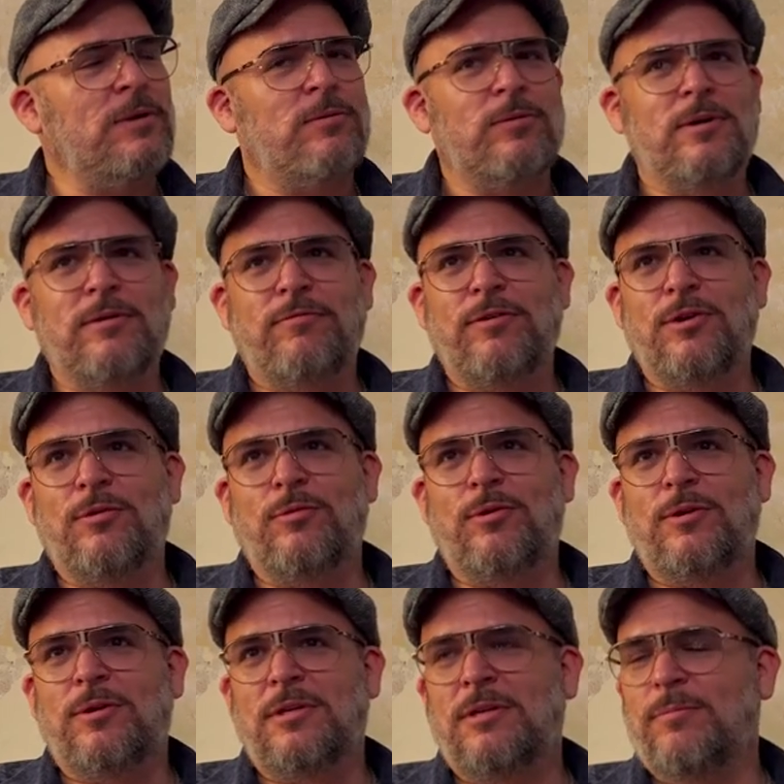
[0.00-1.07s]
me if you
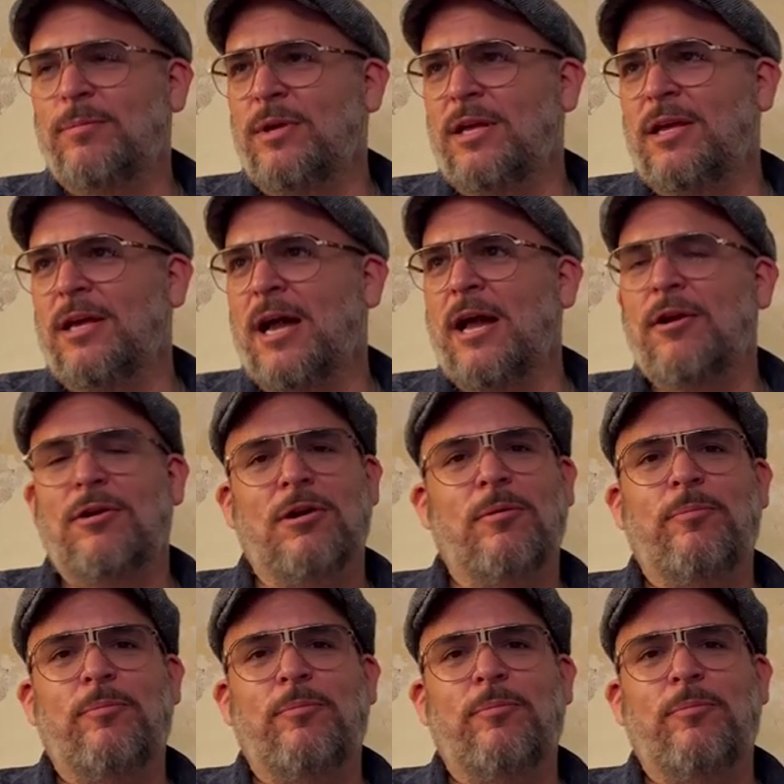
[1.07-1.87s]
would be, I don't know,